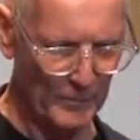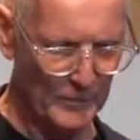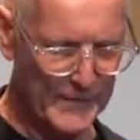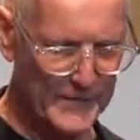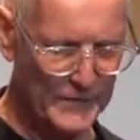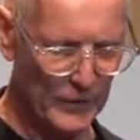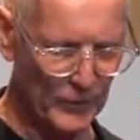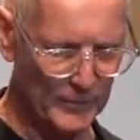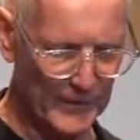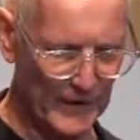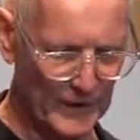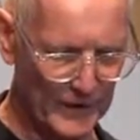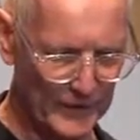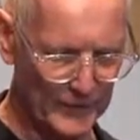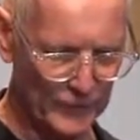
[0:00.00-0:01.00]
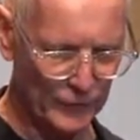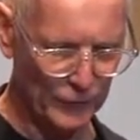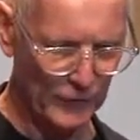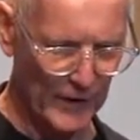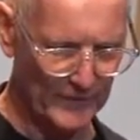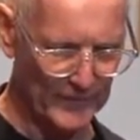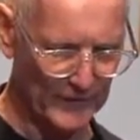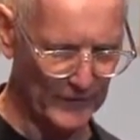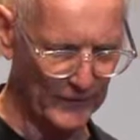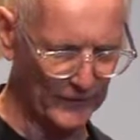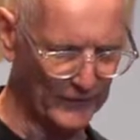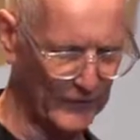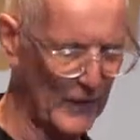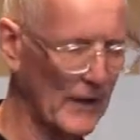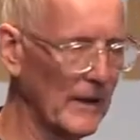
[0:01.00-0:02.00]
Miko Peled grew up in
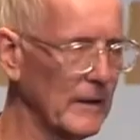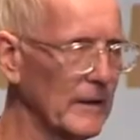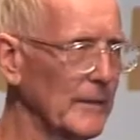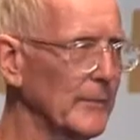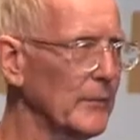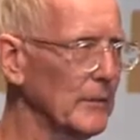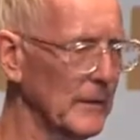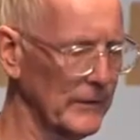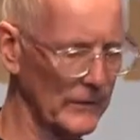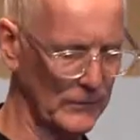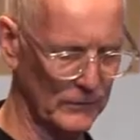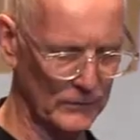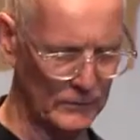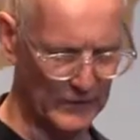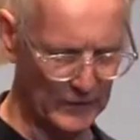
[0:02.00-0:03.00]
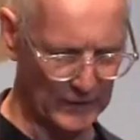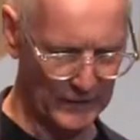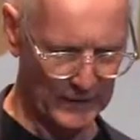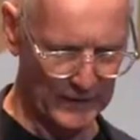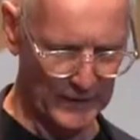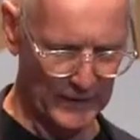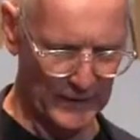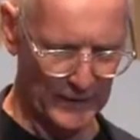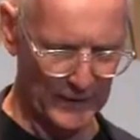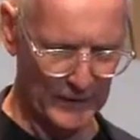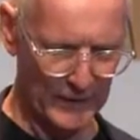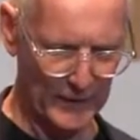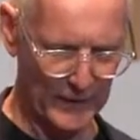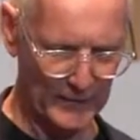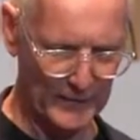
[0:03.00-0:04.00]
this highly political
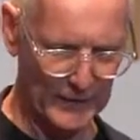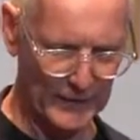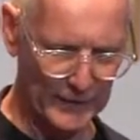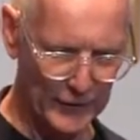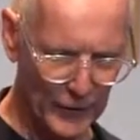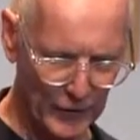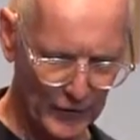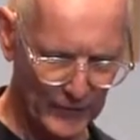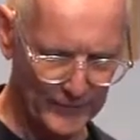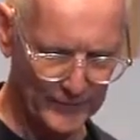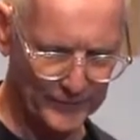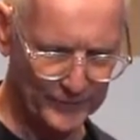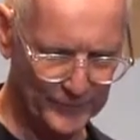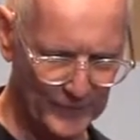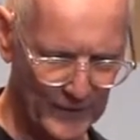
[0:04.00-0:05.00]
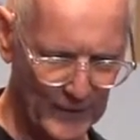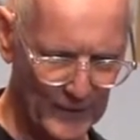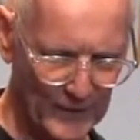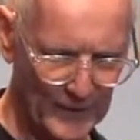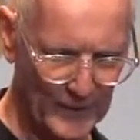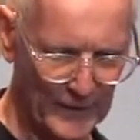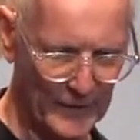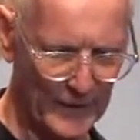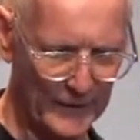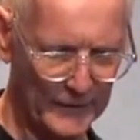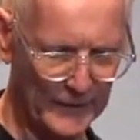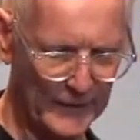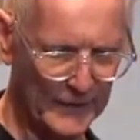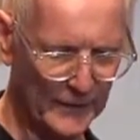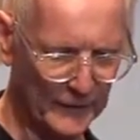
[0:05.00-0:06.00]
uh, milieu,
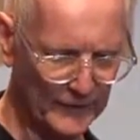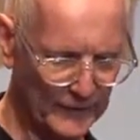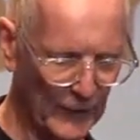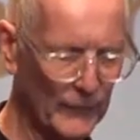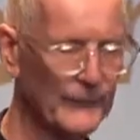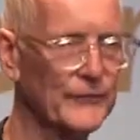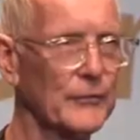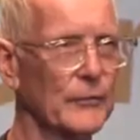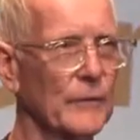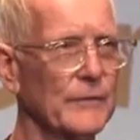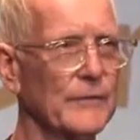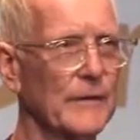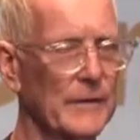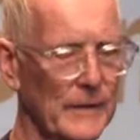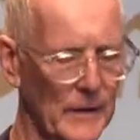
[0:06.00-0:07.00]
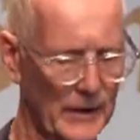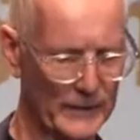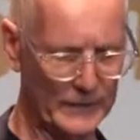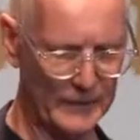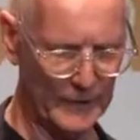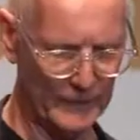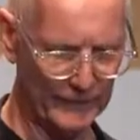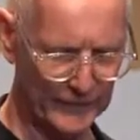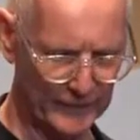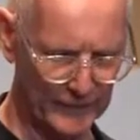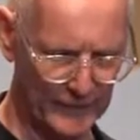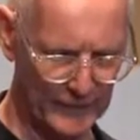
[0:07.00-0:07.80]
and he himself served in the IDF